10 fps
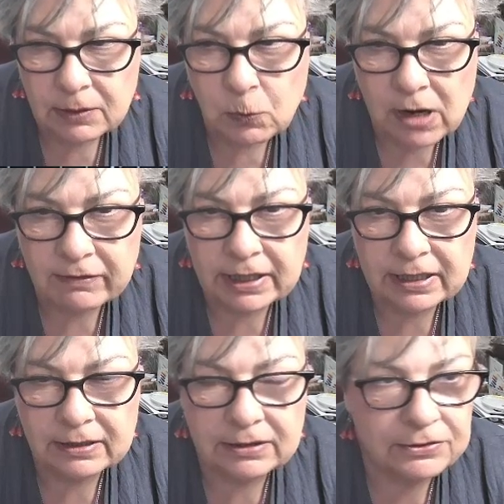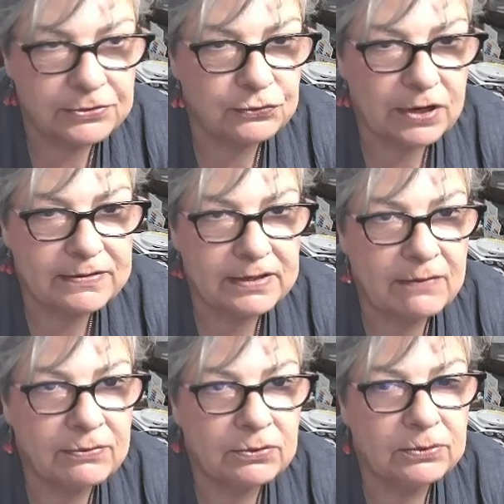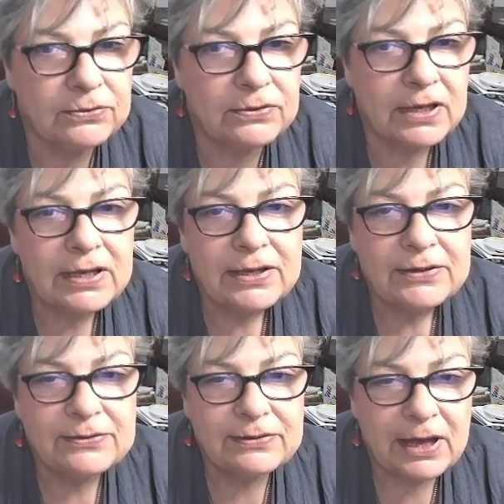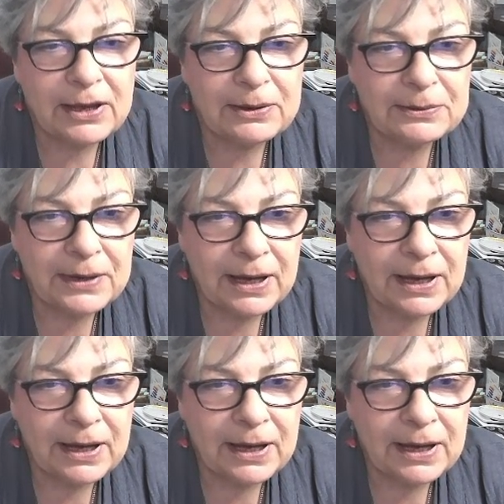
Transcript: worrying and our stress levels. So